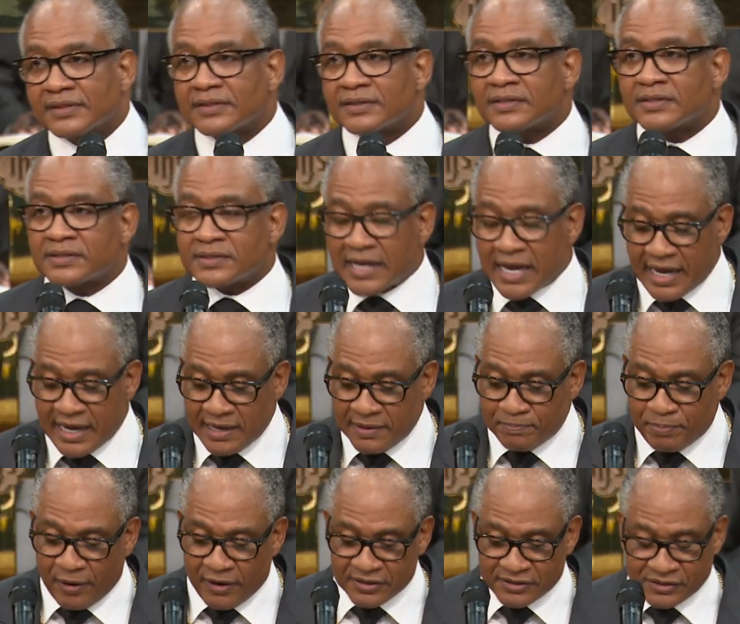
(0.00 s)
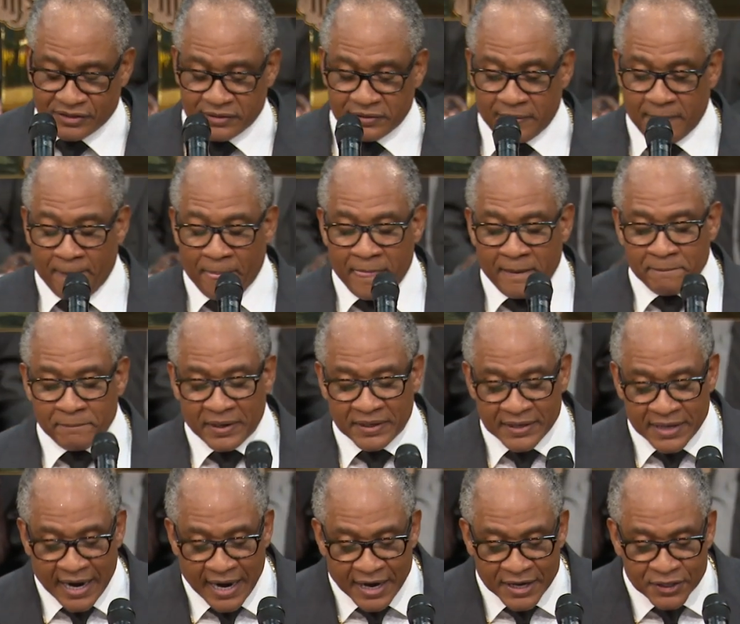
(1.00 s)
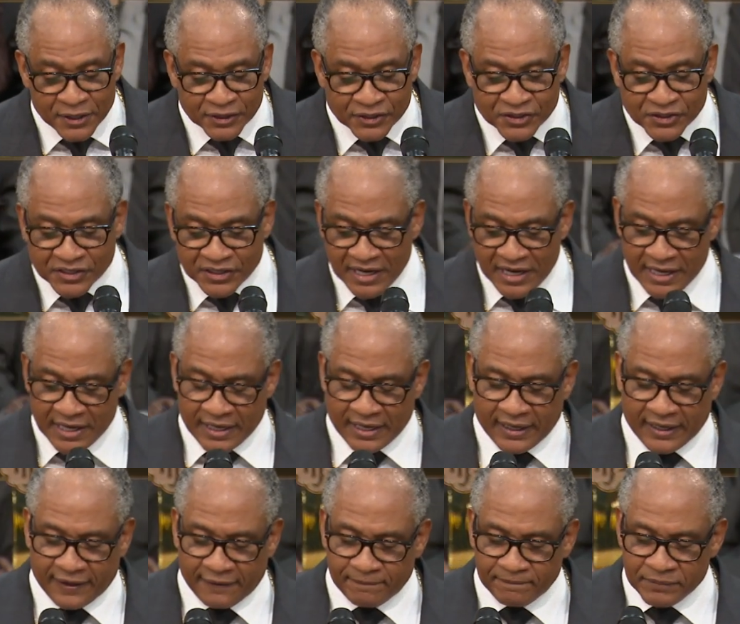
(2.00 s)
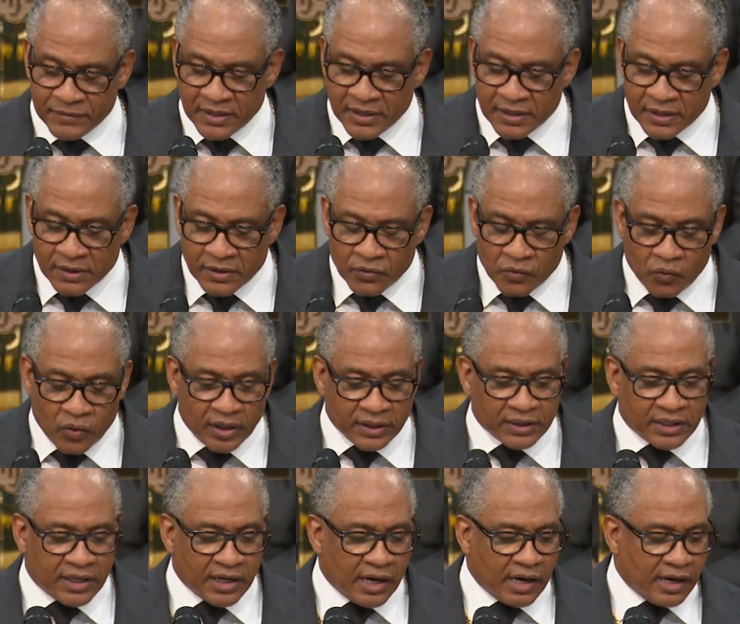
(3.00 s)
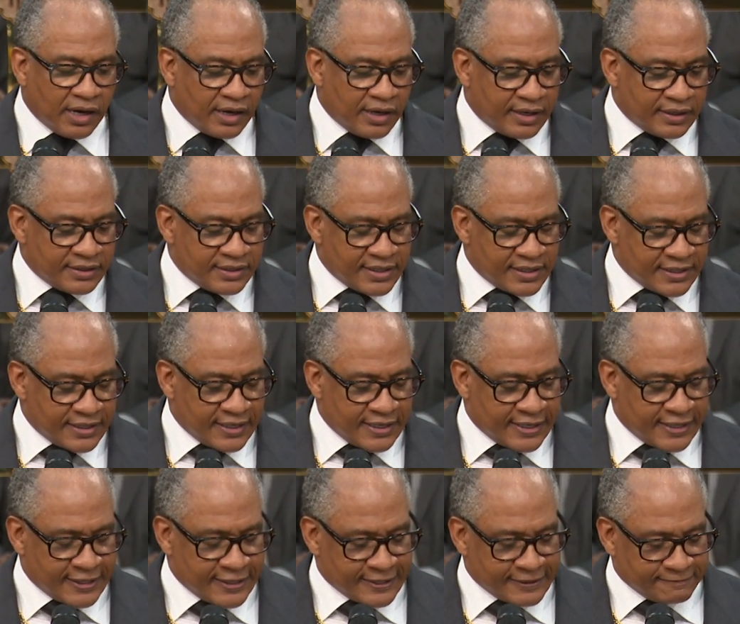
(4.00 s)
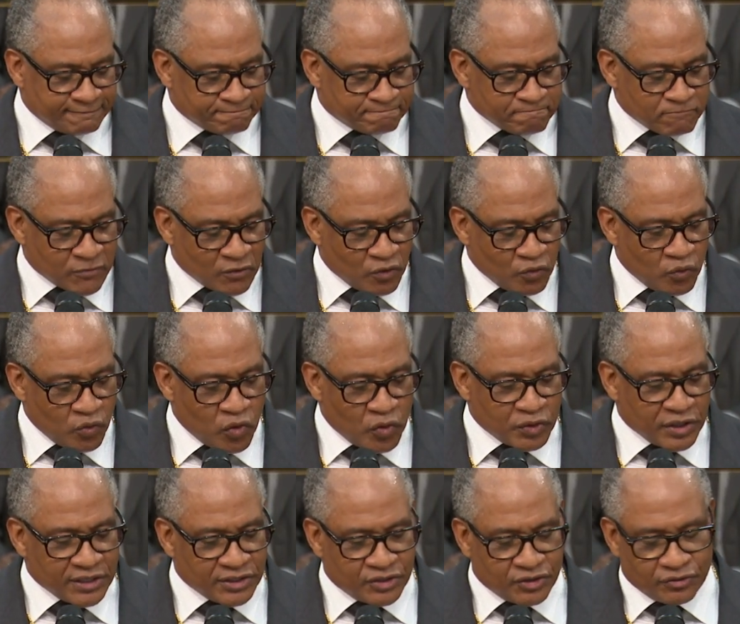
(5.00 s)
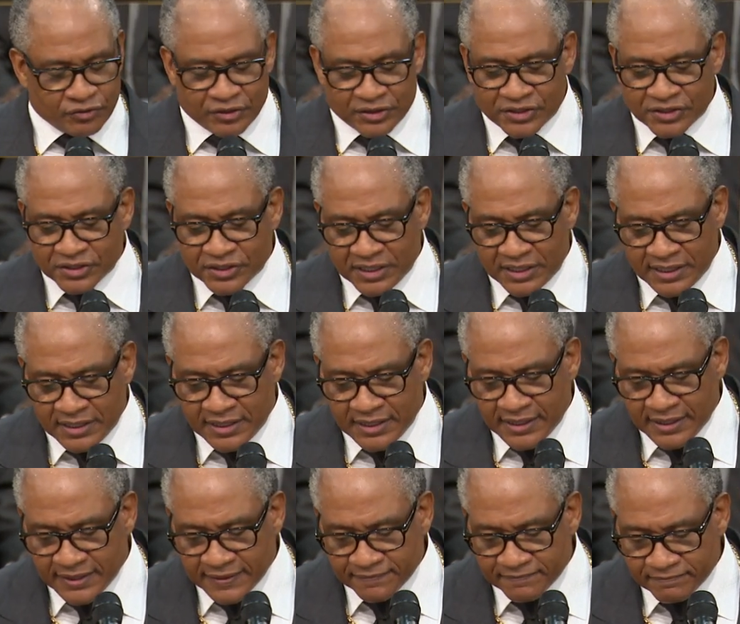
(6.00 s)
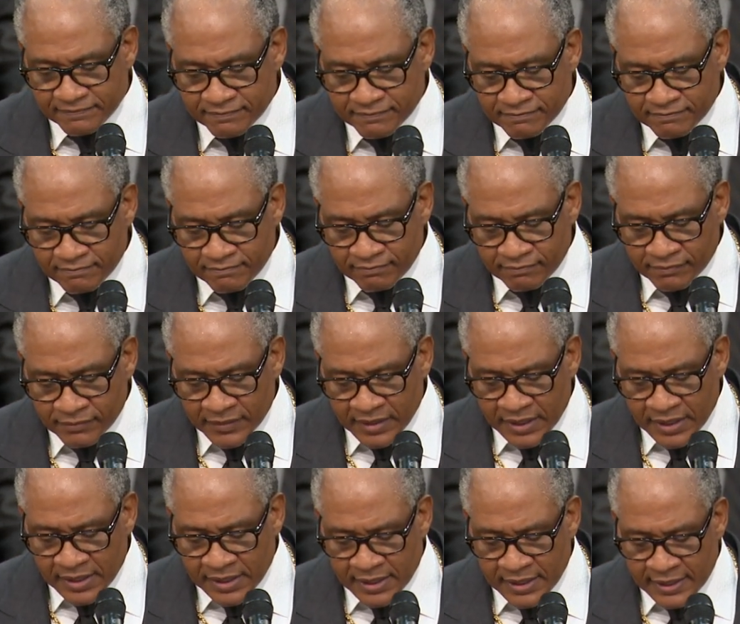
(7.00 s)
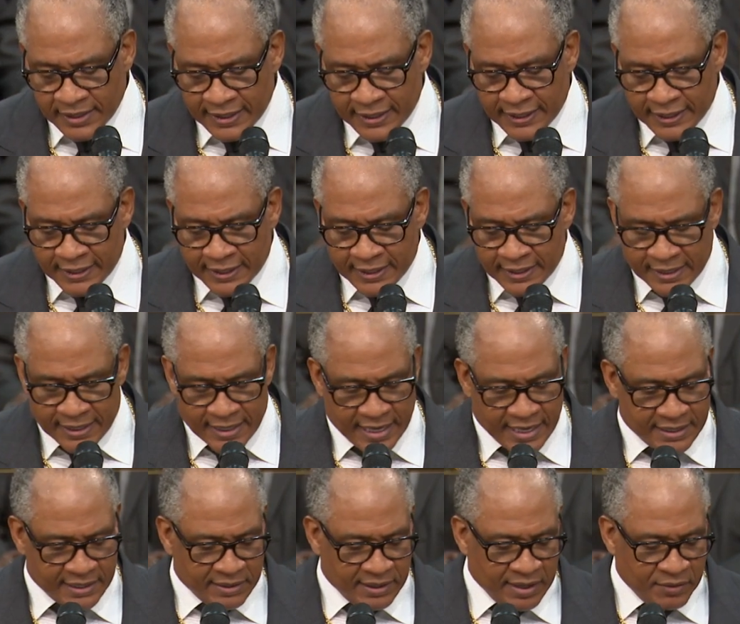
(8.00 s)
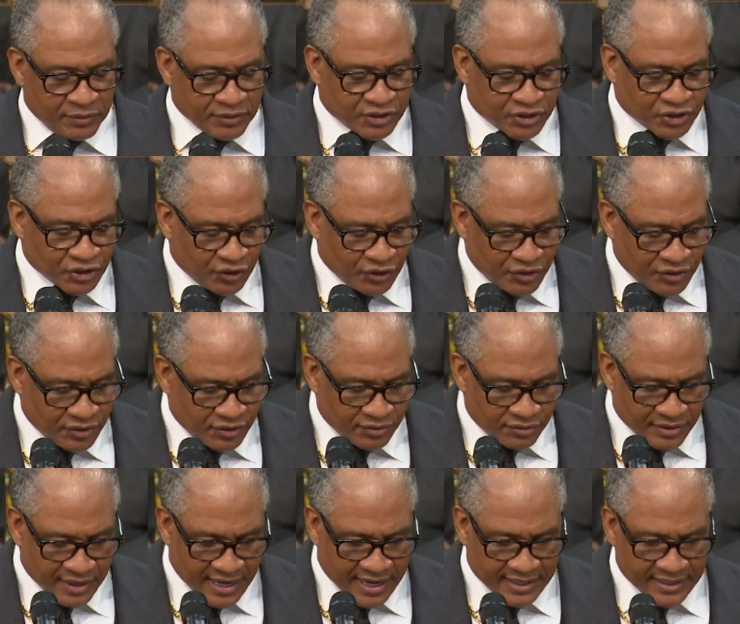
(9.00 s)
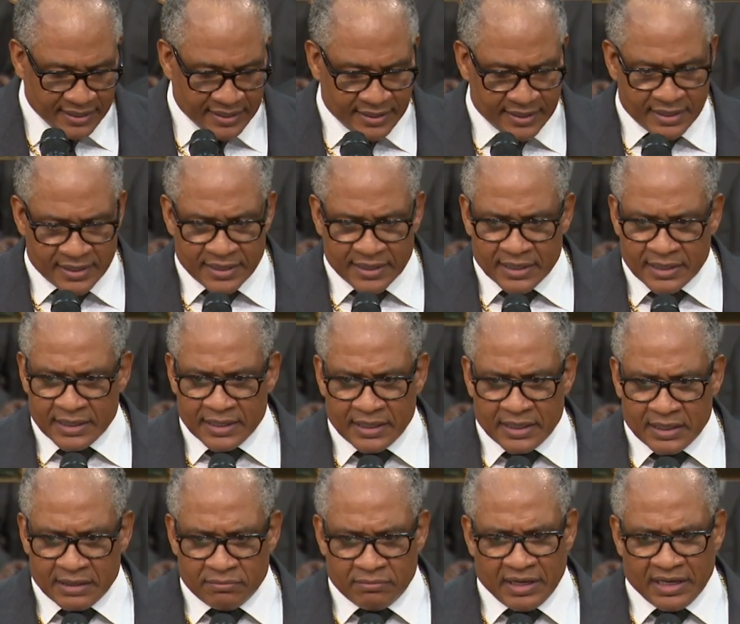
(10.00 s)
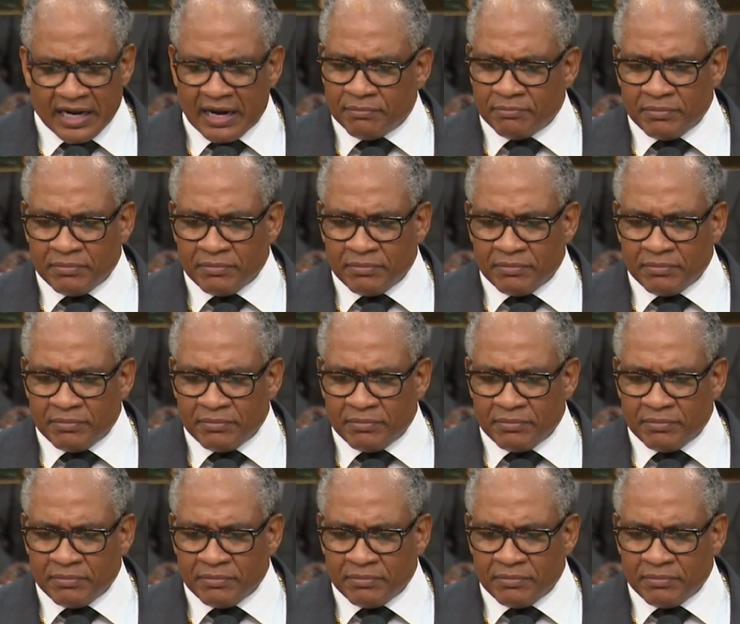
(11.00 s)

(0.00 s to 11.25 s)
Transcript: Same person, but now you're seeing what God um, wanted you to see. Uh, and he, he would show you that may not